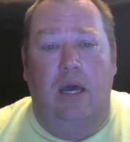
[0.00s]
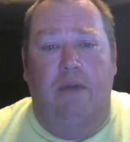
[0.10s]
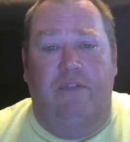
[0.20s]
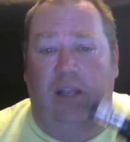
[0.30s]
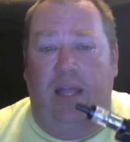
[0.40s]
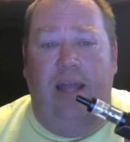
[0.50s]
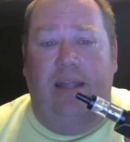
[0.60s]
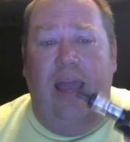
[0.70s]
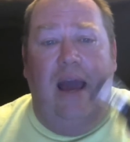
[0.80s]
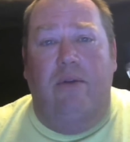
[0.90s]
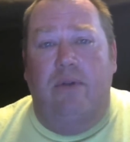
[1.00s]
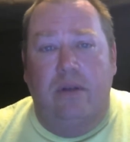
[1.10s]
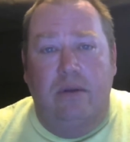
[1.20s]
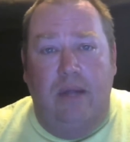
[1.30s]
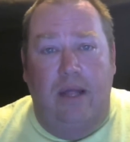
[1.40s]
If you lay it
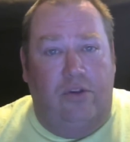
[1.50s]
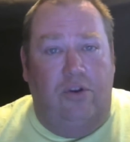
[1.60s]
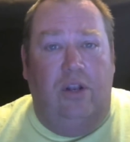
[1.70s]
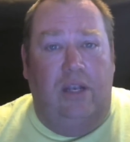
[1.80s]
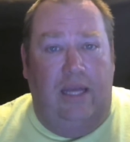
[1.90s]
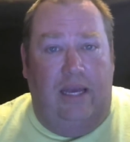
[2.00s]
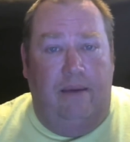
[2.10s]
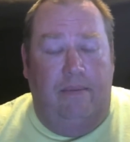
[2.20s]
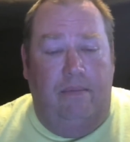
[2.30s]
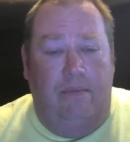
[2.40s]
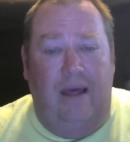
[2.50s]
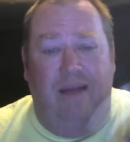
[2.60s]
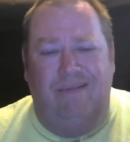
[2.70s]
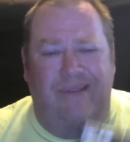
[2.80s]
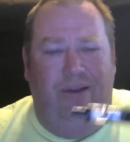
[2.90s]
down, it's going to leak.
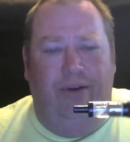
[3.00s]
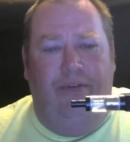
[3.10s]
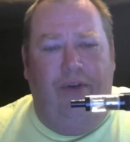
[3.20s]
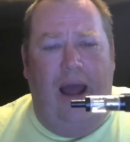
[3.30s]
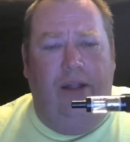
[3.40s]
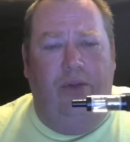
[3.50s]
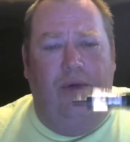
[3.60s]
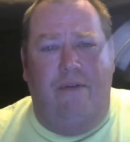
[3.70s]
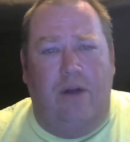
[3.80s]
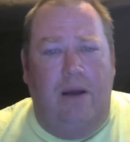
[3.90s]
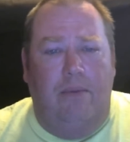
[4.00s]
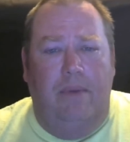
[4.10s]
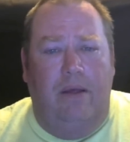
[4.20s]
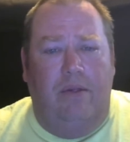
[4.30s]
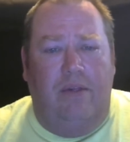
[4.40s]
Not, you know, I can do that for a couple
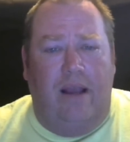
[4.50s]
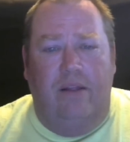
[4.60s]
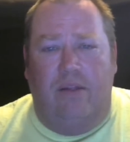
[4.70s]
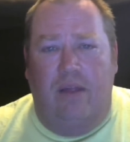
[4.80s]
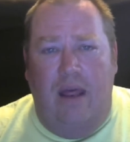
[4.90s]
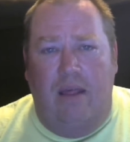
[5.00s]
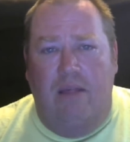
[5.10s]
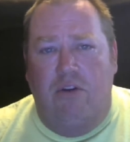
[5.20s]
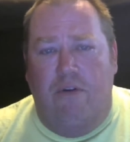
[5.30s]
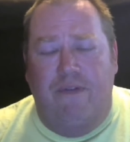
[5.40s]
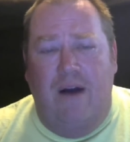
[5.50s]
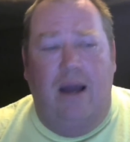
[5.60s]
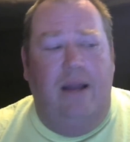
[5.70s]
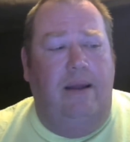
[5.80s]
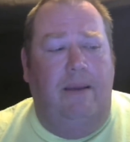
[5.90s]
minutes, seconds, and you're
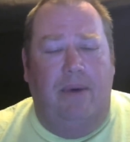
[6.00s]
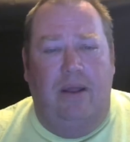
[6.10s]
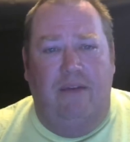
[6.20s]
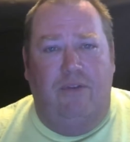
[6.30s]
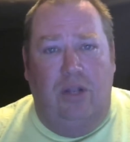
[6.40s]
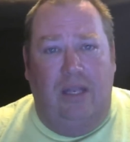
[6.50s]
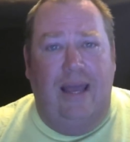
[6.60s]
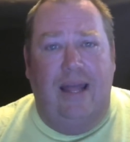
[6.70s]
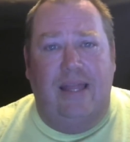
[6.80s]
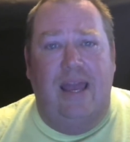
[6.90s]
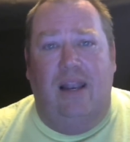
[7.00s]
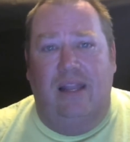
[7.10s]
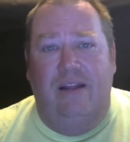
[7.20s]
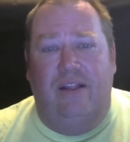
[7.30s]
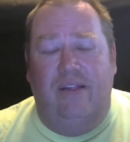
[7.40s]
fine. But if you lay it down,
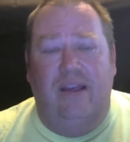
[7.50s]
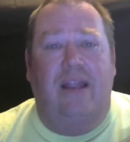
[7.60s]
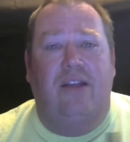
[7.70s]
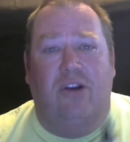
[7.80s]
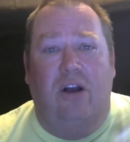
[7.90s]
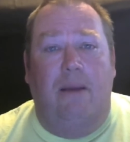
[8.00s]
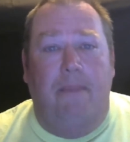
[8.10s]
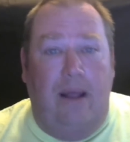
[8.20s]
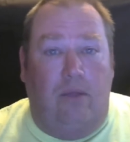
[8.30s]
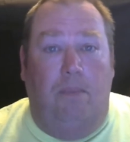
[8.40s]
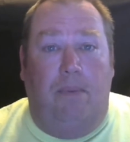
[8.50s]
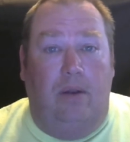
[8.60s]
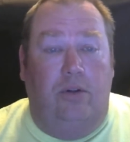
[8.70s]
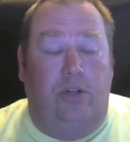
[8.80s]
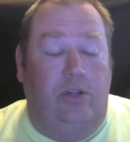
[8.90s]
let it sit, you're going to come back to a
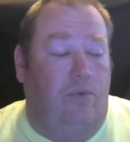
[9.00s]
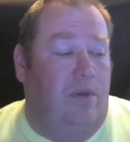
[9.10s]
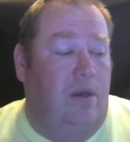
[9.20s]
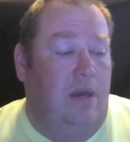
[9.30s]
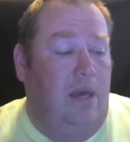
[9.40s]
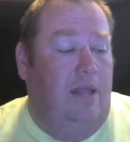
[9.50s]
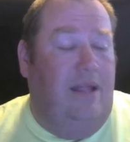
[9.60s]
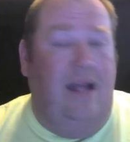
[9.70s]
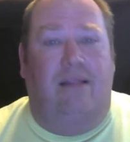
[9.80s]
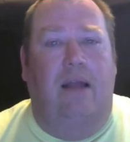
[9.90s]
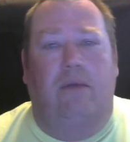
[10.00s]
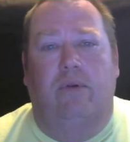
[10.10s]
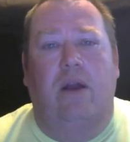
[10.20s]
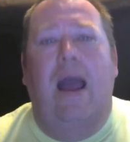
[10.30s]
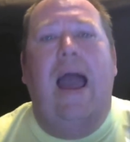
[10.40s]
puddle of juice. That I
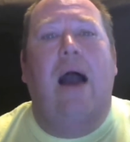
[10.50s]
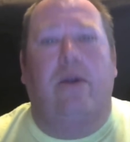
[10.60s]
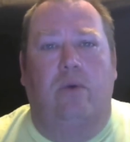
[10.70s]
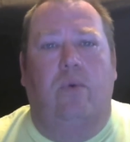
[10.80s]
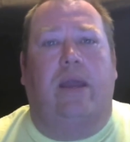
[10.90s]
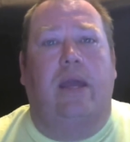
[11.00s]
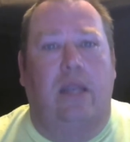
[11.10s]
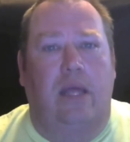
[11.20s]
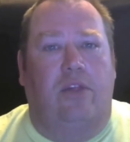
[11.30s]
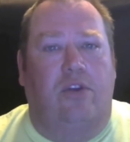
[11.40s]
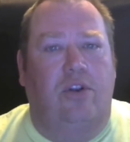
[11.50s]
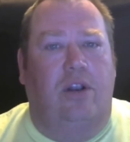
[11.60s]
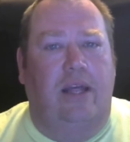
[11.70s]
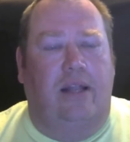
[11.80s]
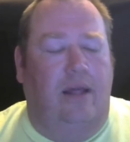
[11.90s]
don't care how you wick it, it's going
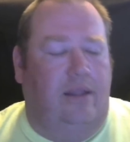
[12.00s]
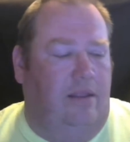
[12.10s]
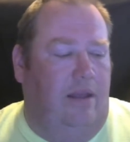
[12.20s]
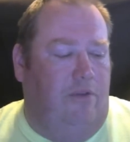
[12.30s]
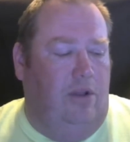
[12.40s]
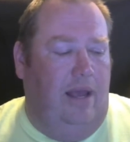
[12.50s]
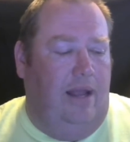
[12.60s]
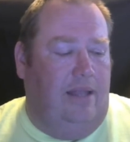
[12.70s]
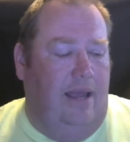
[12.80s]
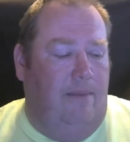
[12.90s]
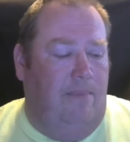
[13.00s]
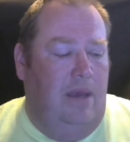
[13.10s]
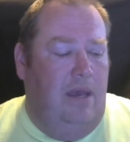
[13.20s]
to leak like if you lay it down.